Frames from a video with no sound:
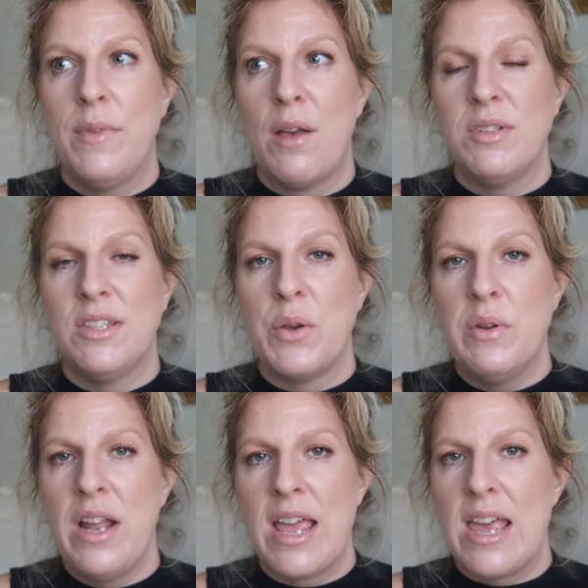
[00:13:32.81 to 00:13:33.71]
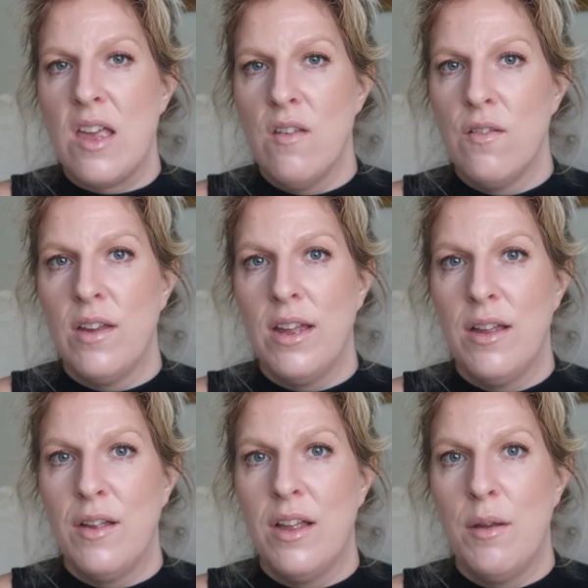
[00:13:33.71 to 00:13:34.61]
I was so naive,
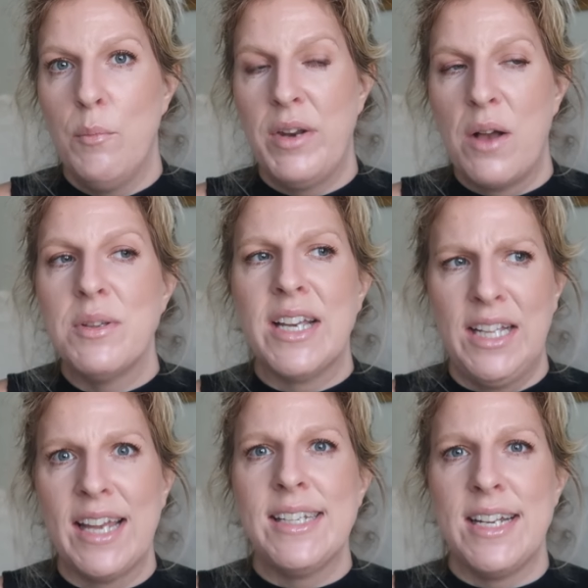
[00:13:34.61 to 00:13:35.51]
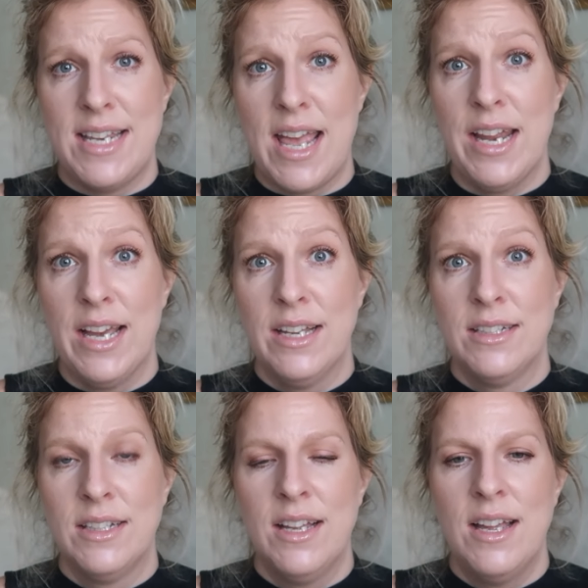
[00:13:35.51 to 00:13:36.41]
but I was collecting data.
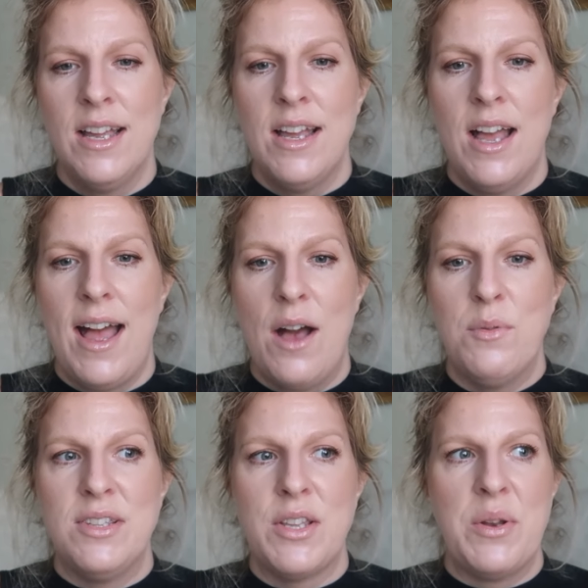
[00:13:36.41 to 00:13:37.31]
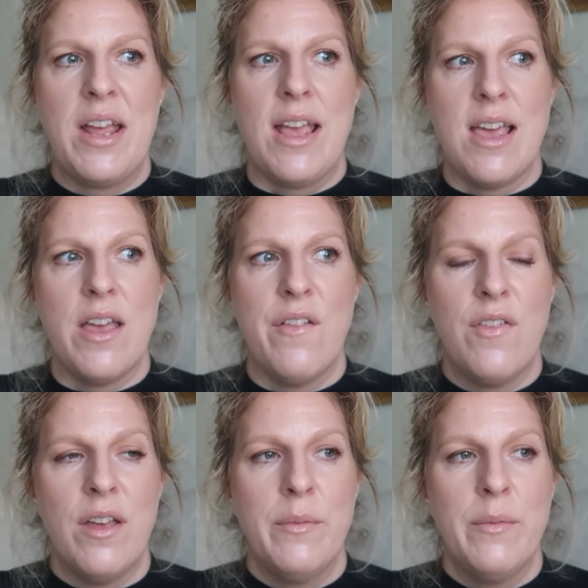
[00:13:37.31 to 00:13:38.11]
I was so naive.